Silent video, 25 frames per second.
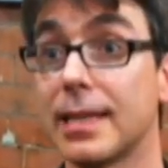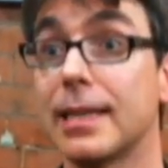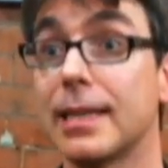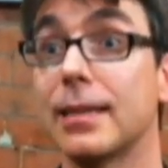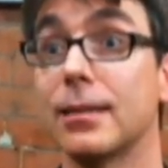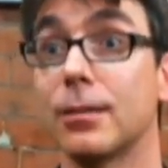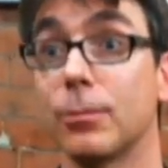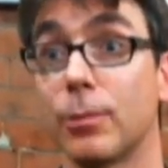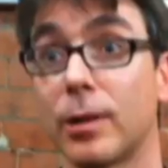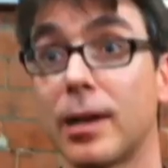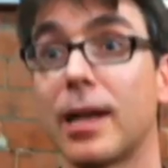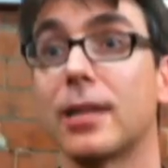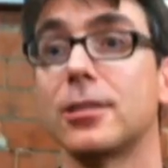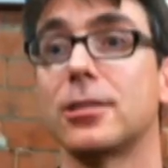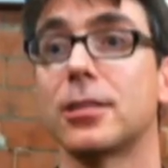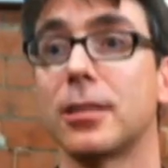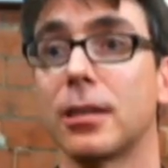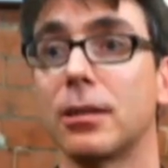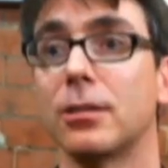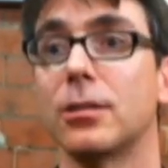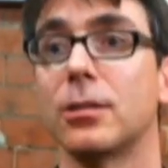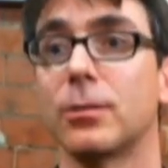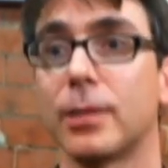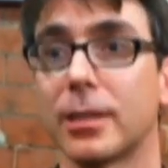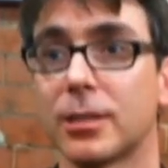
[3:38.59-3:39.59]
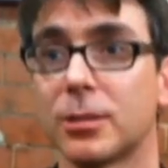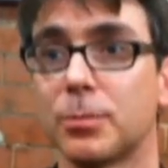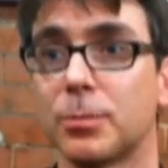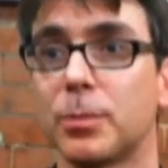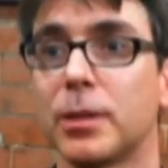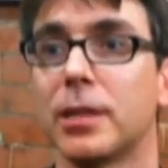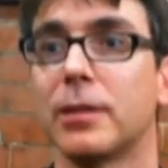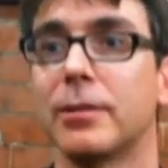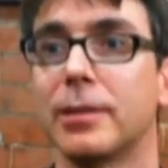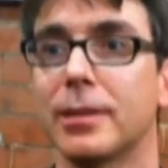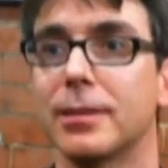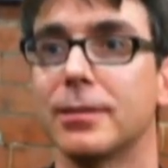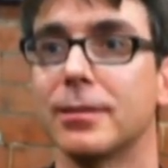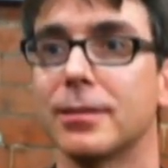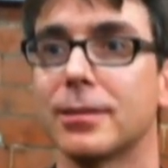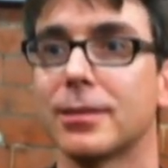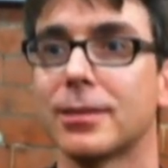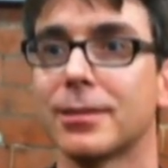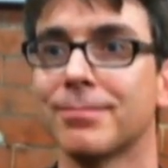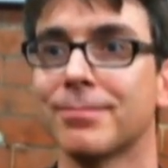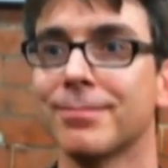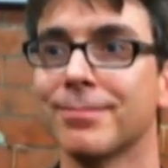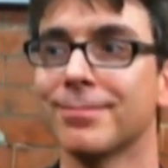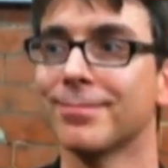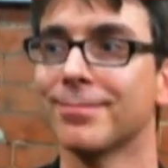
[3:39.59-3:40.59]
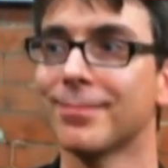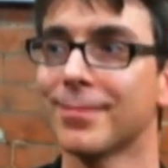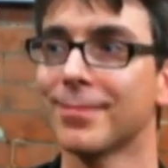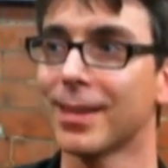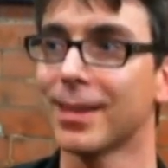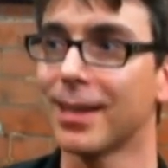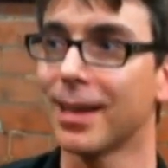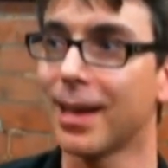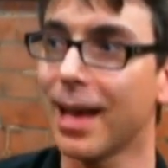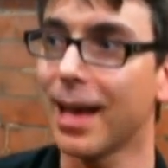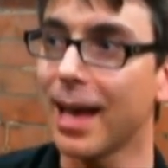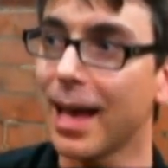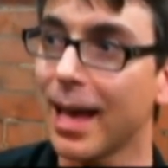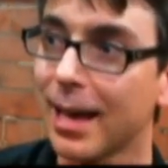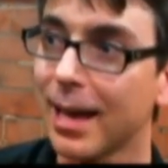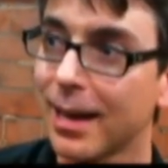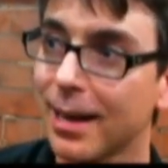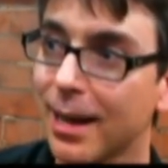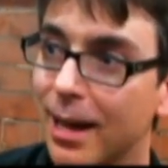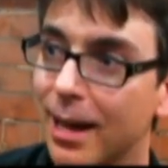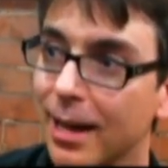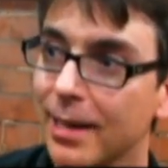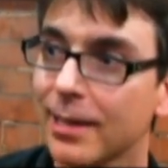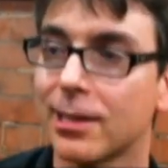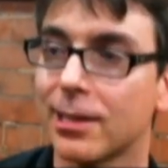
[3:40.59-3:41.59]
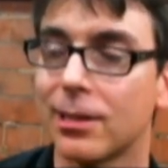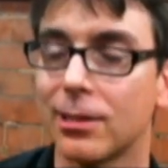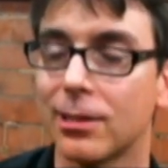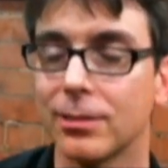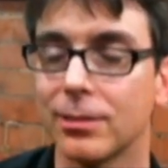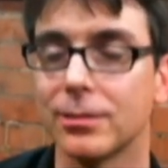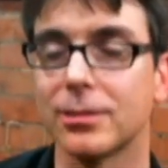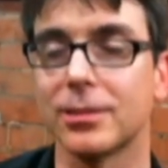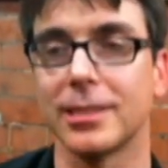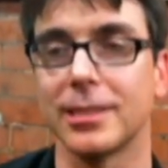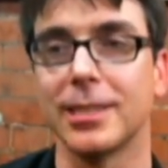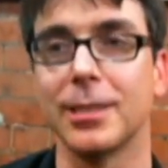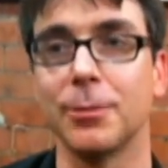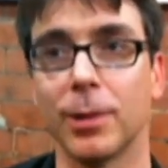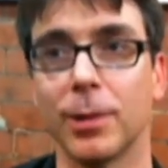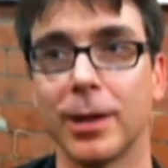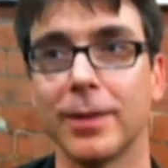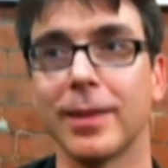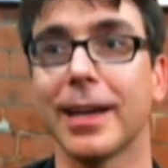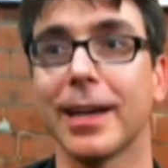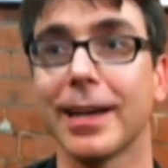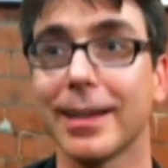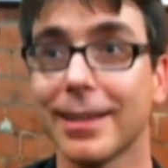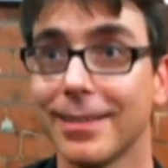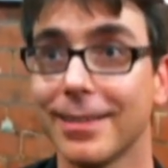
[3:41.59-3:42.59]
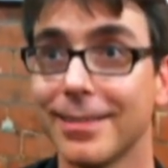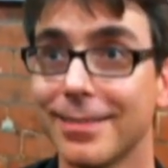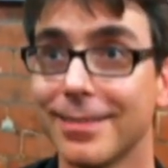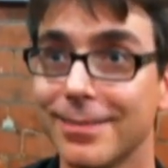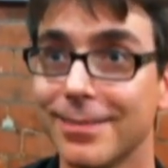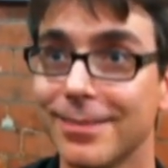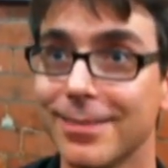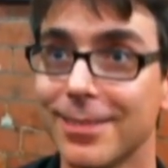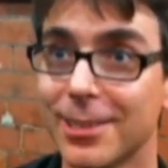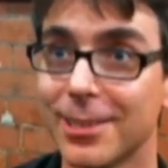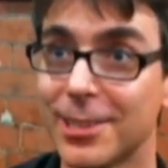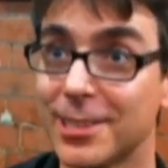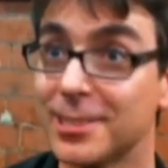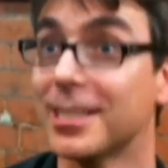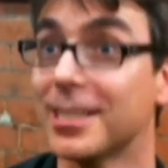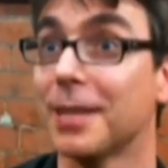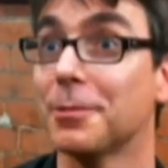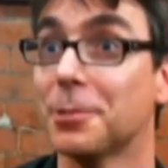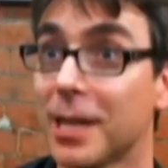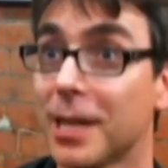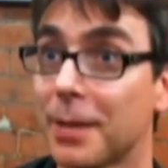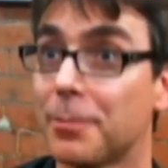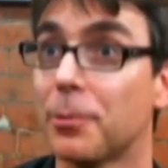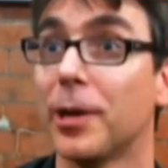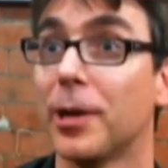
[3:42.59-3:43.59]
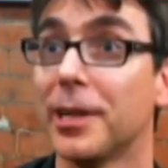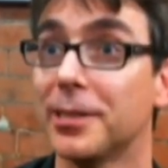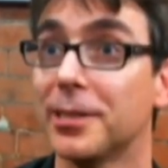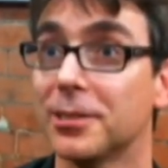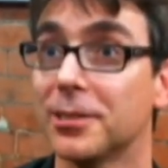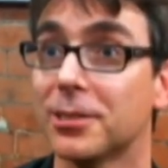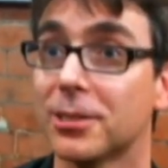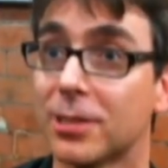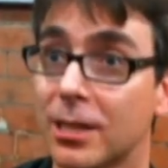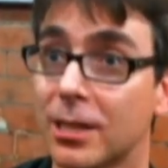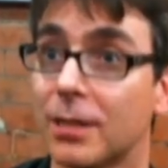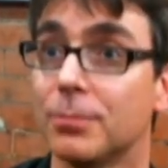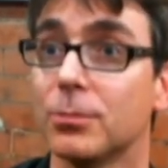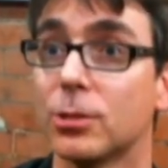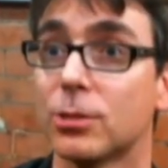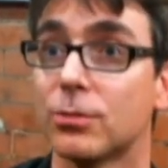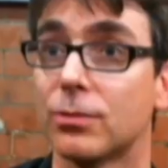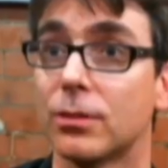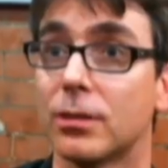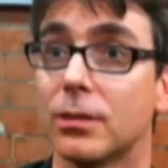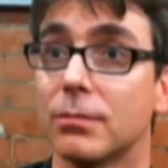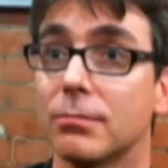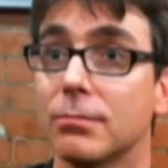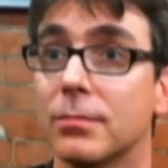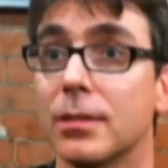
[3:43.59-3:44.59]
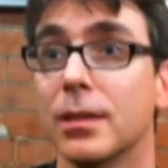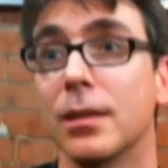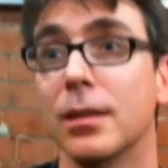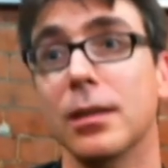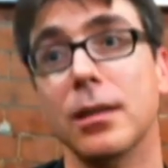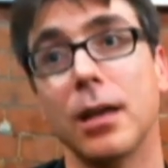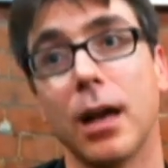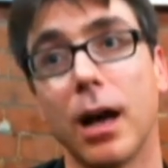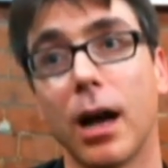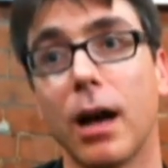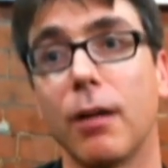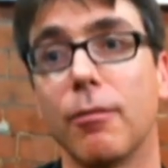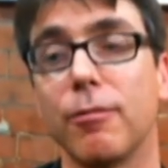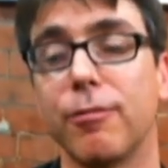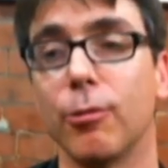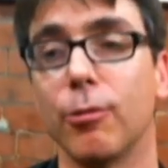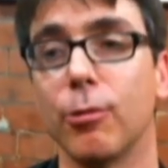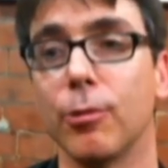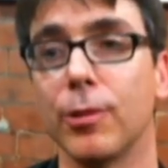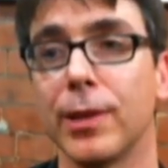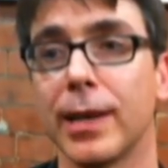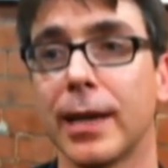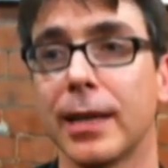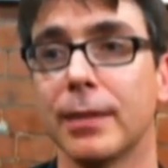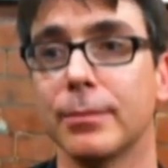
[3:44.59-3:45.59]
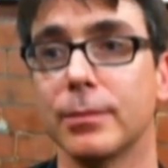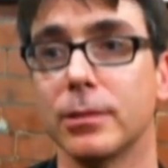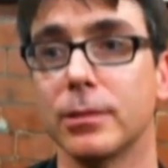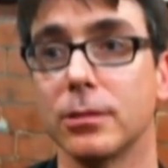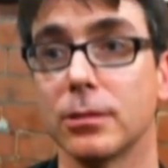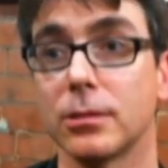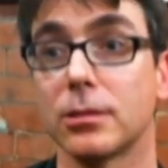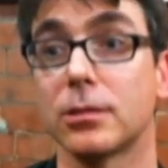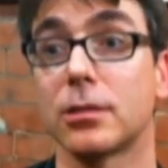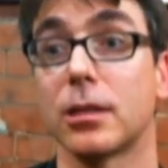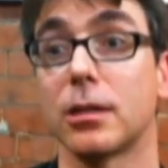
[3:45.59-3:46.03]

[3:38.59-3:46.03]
that we're actually going to experience. And I can't see where that conceptual apparatus comes from for the animals.